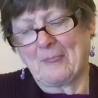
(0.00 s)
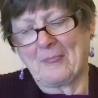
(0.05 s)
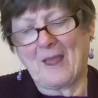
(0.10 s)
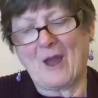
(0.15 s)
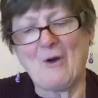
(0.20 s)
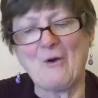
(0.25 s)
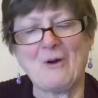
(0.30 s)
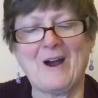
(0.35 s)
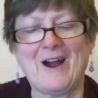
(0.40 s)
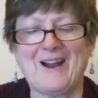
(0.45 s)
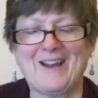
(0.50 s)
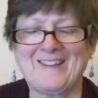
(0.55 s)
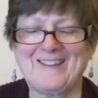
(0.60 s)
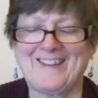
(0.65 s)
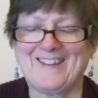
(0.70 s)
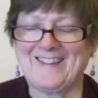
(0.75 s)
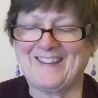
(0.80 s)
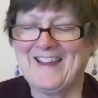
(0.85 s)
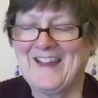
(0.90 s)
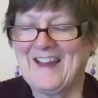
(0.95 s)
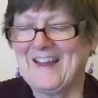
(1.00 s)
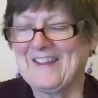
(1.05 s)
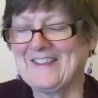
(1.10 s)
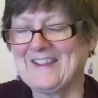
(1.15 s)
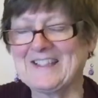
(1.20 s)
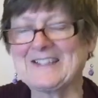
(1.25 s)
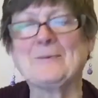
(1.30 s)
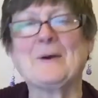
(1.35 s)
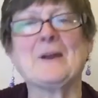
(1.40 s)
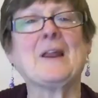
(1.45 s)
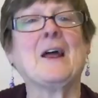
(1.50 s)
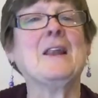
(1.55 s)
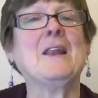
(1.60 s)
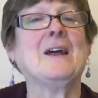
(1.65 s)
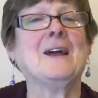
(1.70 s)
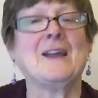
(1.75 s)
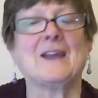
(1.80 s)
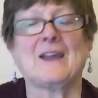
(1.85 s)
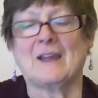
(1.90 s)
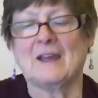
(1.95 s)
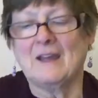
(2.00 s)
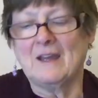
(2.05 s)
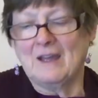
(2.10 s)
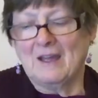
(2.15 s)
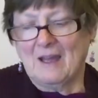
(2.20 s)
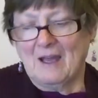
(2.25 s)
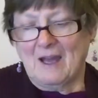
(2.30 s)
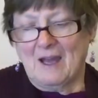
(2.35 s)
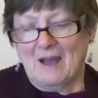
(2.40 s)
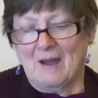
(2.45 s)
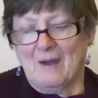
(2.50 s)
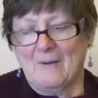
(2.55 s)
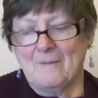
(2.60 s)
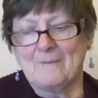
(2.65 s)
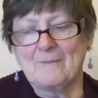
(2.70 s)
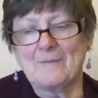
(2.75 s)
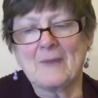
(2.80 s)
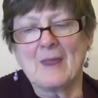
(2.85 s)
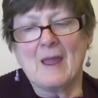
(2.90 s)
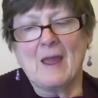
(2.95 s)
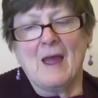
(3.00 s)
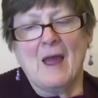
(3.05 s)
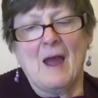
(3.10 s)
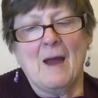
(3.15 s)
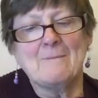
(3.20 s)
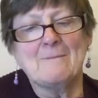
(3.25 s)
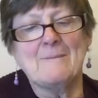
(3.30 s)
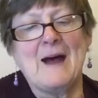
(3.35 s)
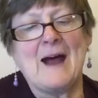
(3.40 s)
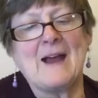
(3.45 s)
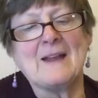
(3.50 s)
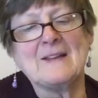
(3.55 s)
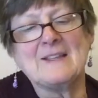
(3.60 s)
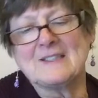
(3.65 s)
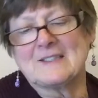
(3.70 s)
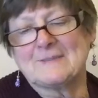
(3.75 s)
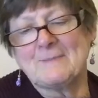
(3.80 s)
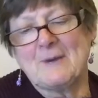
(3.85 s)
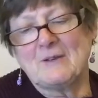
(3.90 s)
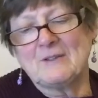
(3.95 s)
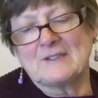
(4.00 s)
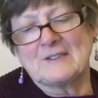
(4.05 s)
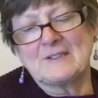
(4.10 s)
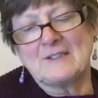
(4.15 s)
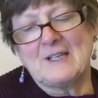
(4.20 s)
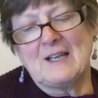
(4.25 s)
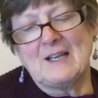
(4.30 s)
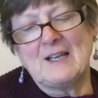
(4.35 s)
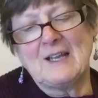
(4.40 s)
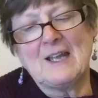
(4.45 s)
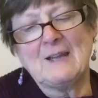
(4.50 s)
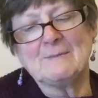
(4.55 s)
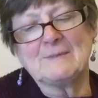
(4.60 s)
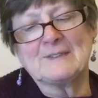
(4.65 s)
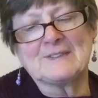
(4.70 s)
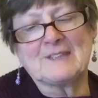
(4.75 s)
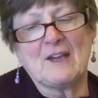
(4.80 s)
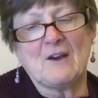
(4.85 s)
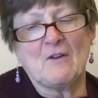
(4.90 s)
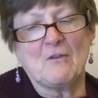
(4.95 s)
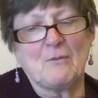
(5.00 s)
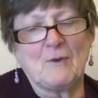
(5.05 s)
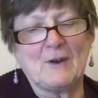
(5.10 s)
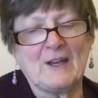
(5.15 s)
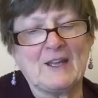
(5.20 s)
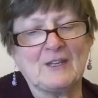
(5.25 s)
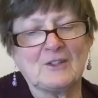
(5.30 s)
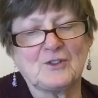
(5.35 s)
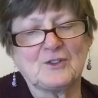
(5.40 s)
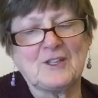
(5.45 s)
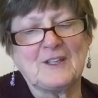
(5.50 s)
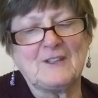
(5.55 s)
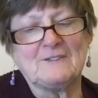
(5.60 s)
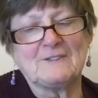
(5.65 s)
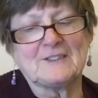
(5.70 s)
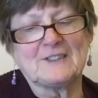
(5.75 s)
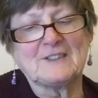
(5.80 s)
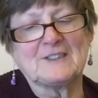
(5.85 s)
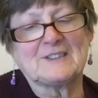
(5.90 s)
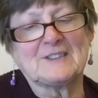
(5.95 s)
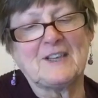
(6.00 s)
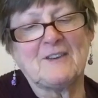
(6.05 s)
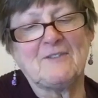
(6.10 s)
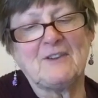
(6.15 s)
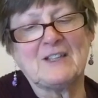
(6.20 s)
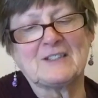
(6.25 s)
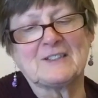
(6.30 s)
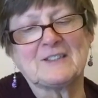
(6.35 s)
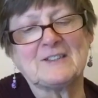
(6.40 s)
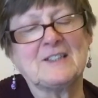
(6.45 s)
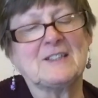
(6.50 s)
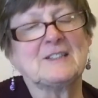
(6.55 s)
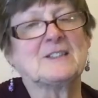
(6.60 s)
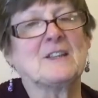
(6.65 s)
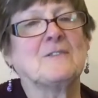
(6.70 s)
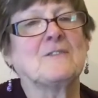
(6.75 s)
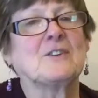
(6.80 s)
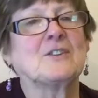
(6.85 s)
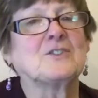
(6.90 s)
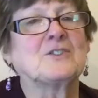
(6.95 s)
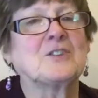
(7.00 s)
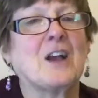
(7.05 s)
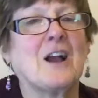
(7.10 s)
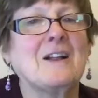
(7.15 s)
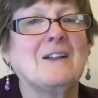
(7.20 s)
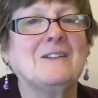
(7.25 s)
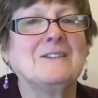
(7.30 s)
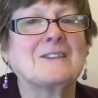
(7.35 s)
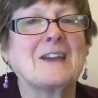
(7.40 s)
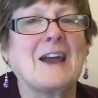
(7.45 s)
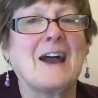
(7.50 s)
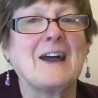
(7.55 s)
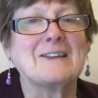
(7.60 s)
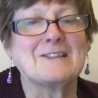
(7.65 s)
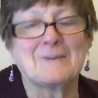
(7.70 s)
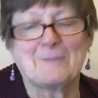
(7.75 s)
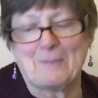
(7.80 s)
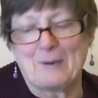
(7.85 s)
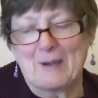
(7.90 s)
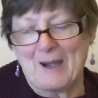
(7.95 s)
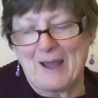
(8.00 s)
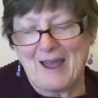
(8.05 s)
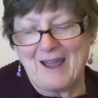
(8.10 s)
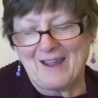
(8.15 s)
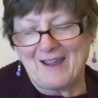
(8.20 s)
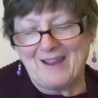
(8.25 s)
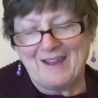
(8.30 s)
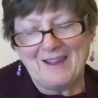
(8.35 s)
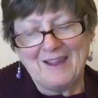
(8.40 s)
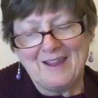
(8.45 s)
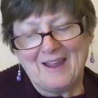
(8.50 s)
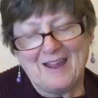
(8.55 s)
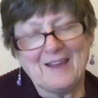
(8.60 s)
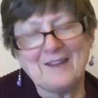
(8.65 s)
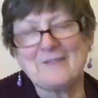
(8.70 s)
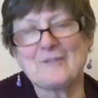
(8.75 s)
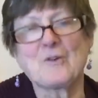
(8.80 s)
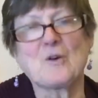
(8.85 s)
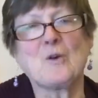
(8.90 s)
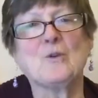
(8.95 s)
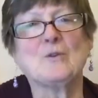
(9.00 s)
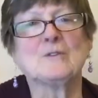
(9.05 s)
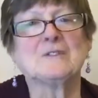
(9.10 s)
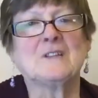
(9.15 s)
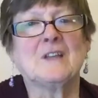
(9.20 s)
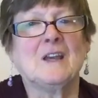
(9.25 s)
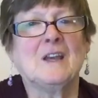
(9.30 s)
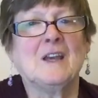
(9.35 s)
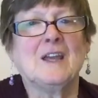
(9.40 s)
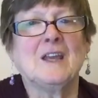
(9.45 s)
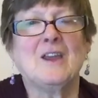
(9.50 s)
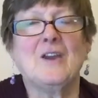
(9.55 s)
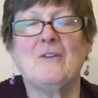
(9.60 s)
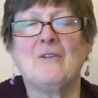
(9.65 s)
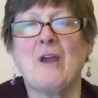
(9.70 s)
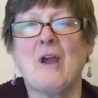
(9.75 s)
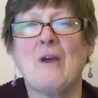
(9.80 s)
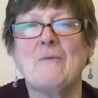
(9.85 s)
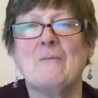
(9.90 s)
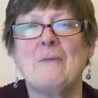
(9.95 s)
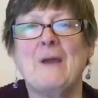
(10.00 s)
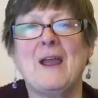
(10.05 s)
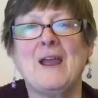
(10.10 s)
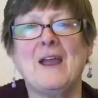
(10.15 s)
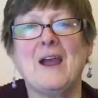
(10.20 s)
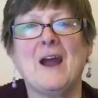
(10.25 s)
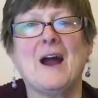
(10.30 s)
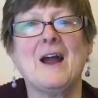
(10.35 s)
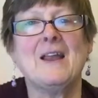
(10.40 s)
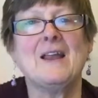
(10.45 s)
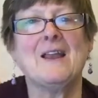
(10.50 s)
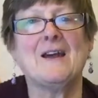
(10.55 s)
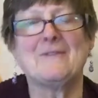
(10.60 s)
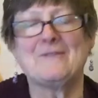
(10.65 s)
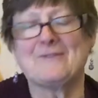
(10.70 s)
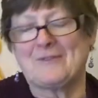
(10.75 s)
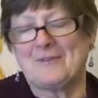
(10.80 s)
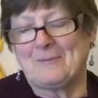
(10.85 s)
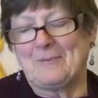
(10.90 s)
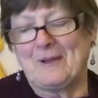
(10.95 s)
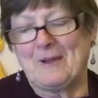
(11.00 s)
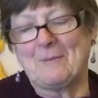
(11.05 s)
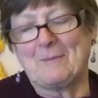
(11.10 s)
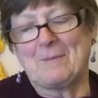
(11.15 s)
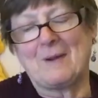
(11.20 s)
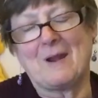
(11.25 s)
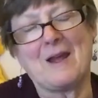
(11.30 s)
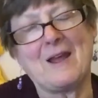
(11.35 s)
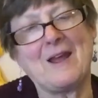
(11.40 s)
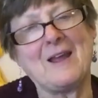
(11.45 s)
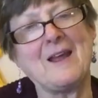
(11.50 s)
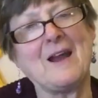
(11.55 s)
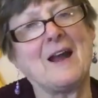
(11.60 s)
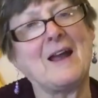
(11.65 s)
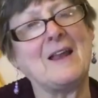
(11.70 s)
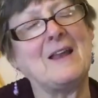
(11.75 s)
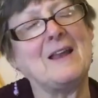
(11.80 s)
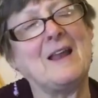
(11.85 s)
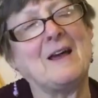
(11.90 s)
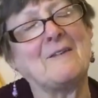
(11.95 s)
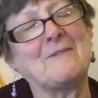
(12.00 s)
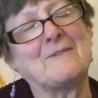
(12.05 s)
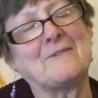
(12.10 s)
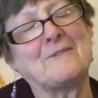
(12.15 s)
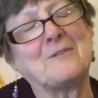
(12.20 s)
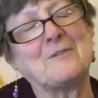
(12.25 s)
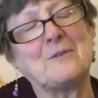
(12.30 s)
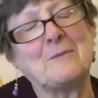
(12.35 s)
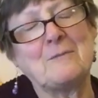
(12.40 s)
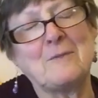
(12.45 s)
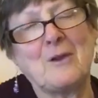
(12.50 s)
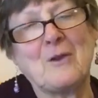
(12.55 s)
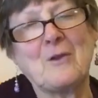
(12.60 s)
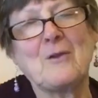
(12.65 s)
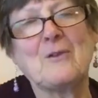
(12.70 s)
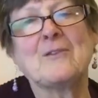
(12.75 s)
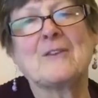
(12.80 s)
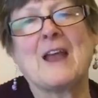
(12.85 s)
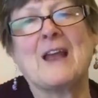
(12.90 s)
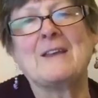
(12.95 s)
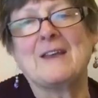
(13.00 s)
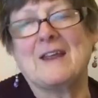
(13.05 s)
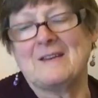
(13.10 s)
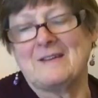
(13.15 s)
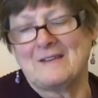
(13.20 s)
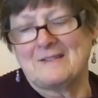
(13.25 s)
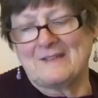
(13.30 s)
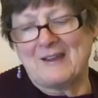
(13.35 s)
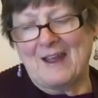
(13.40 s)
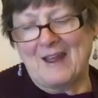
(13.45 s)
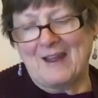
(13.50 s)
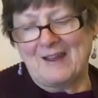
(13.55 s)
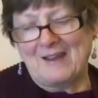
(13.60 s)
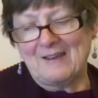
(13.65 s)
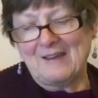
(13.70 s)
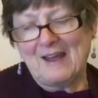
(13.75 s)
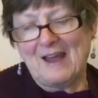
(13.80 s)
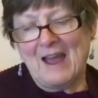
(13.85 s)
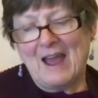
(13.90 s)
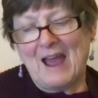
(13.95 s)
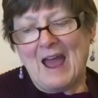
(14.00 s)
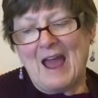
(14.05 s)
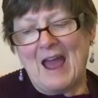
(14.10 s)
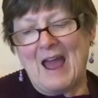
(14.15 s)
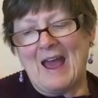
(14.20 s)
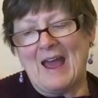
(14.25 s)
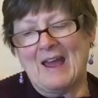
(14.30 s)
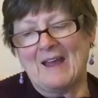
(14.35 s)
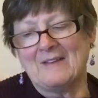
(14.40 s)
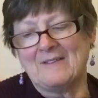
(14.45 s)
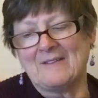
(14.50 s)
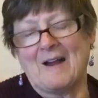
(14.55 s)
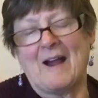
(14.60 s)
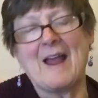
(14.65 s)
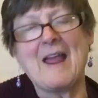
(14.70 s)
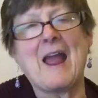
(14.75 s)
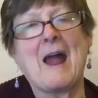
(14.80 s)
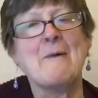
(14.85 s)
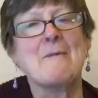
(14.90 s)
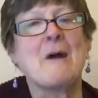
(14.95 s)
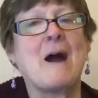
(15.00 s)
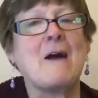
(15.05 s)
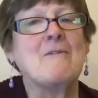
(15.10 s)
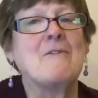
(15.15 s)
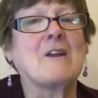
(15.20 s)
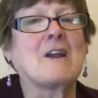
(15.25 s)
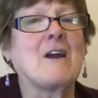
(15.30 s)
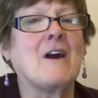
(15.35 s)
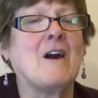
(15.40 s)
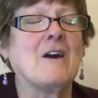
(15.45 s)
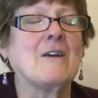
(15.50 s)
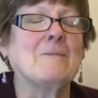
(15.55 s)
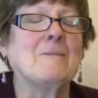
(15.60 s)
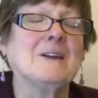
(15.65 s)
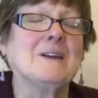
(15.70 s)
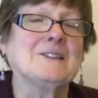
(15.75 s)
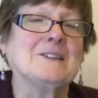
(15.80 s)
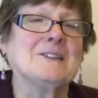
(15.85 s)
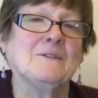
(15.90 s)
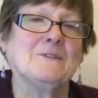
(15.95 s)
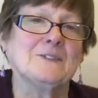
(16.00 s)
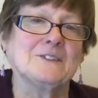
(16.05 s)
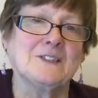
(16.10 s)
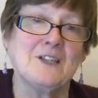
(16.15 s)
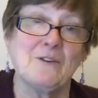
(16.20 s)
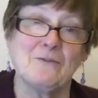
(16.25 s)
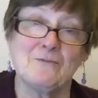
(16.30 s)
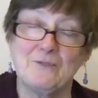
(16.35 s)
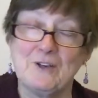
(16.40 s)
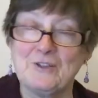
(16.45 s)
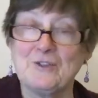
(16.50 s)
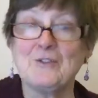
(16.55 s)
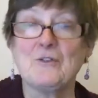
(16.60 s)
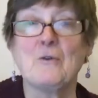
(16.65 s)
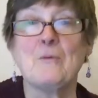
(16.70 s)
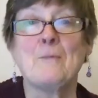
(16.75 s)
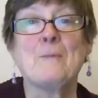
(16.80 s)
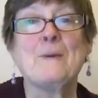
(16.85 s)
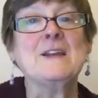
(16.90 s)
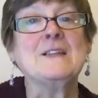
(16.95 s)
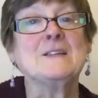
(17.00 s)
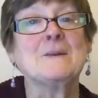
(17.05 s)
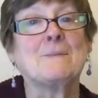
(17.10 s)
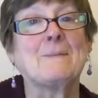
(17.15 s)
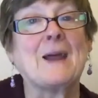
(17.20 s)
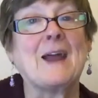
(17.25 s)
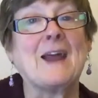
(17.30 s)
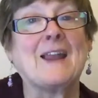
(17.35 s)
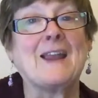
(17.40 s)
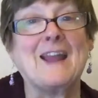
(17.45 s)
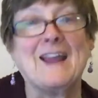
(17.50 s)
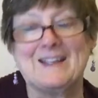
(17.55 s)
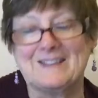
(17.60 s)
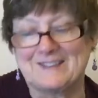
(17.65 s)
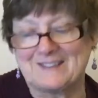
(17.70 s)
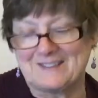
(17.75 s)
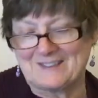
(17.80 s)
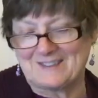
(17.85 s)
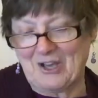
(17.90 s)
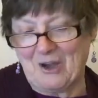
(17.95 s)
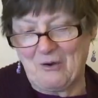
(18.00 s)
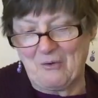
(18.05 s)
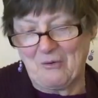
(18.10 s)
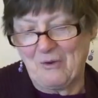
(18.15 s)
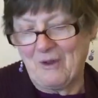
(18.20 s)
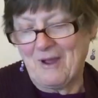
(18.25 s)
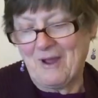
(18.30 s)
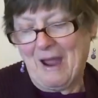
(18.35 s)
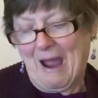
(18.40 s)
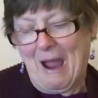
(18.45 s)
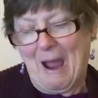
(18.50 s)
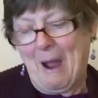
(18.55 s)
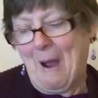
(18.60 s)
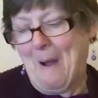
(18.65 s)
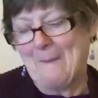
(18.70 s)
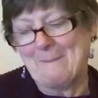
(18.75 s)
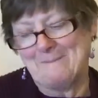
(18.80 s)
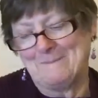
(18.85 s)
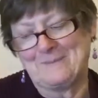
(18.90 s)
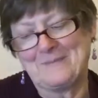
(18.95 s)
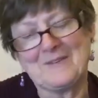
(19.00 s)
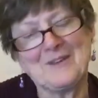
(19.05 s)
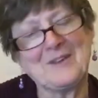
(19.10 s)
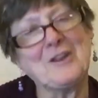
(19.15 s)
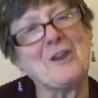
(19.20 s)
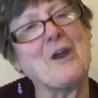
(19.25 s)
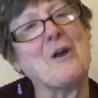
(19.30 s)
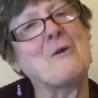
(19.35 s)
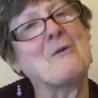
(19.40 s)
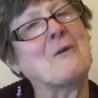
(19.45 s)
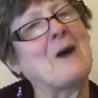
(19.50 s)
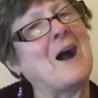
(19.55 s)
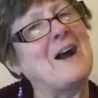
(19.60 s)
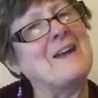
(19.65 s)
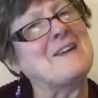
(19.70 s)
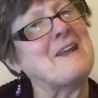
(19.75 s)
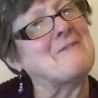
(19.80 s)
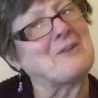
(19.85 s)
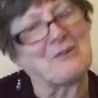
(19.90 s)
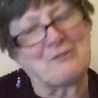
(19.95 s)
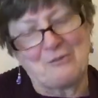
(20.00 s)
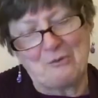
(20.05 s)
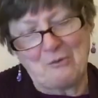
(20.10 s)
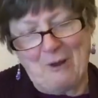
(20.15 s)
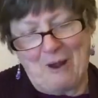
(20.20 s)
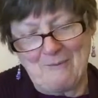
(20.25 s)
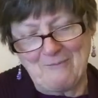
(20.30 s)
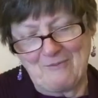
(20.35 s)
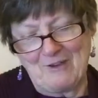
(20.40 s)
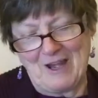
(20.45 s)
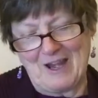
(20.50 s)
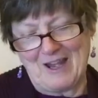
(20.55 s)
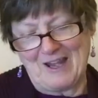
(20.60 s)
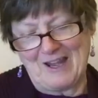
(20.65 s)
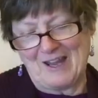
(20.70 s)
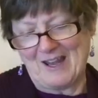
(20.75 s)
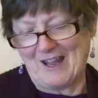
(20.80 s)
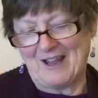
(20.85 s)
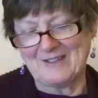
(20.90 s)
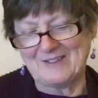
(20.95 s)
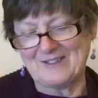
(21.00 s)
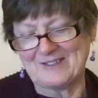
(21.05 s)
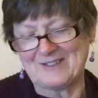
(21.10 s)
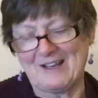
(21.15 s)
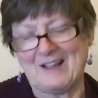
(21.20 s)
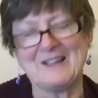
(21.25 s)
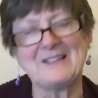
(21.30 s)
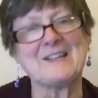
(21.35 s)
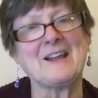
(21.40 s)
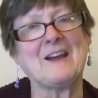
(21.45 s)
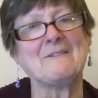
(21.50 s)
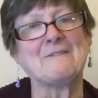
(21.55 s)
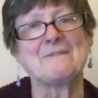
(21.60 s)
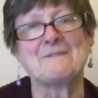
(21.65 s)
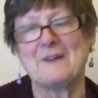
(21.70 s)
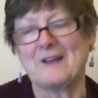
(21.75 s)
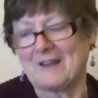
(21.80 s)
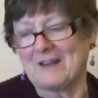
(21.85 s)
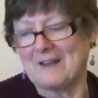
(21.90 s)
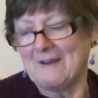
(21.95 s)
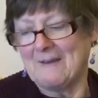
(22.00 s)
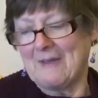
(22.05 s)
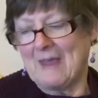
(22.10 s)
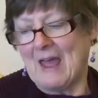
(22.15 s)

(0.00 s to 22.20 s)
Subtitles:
Oh, this one I like. Man is most nearly himself when he achieves the seriousness of a child at play. And of course, you know me, I love to be at play. I love to amuse and entertain. And I regard myself as the original Peter Pan-esque. So, you know, I never grew up really. I just like to have fun.